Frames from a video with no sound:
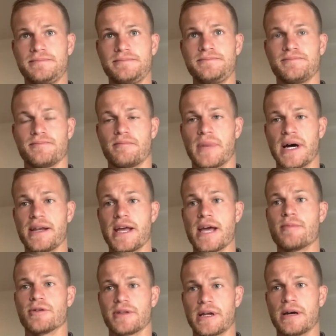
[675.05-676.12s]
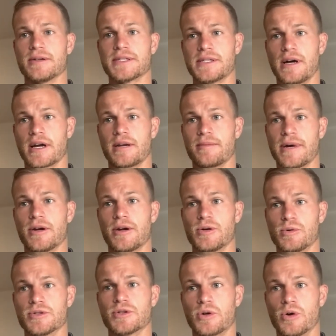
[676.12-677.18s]
My neighbor that I was talking about, who
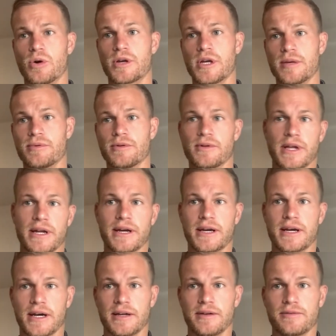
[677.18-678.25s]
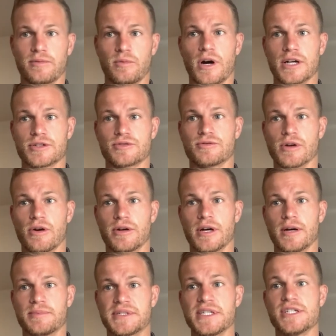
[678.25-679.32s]
was a goalkeeper that I kind of watched growing
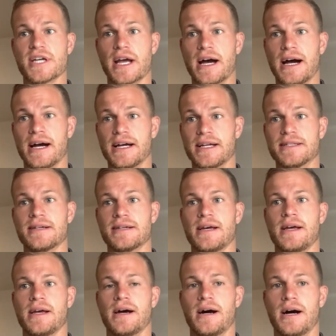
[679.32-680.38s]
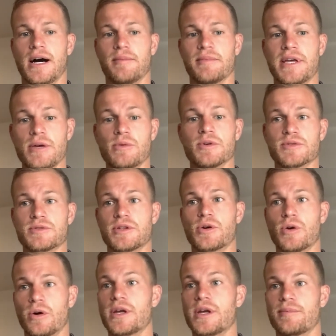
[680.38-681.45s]
up, CJ Hines, he was the
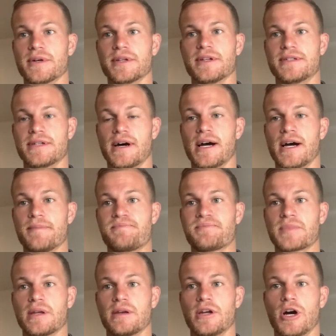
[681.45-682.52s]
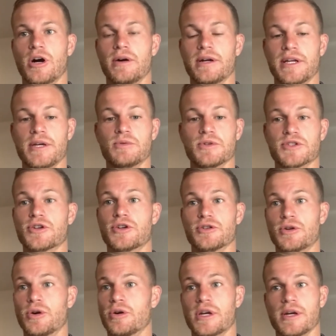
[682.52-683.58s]
goalkeeper at the time, and he was a
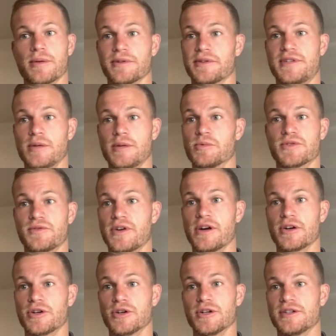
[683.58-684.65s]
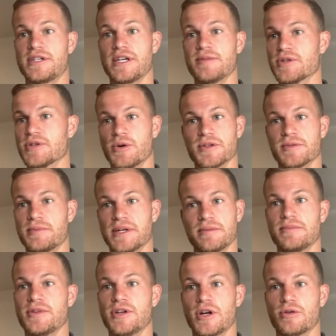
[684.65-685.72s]
good goalkeeper. The team was very good. The team's always
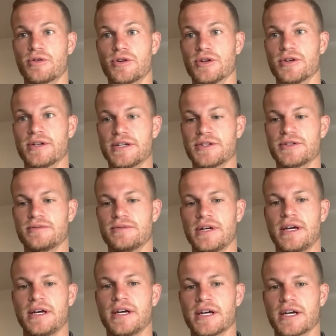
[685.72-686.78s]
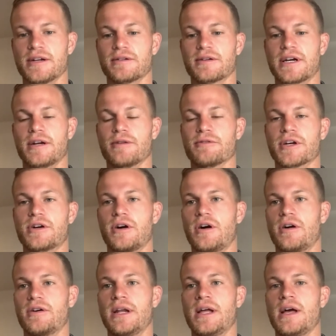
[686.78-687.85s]
been, good, as you can kind of
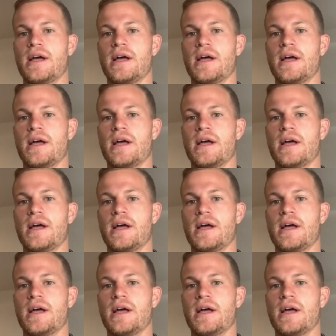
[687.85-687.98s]
recall it.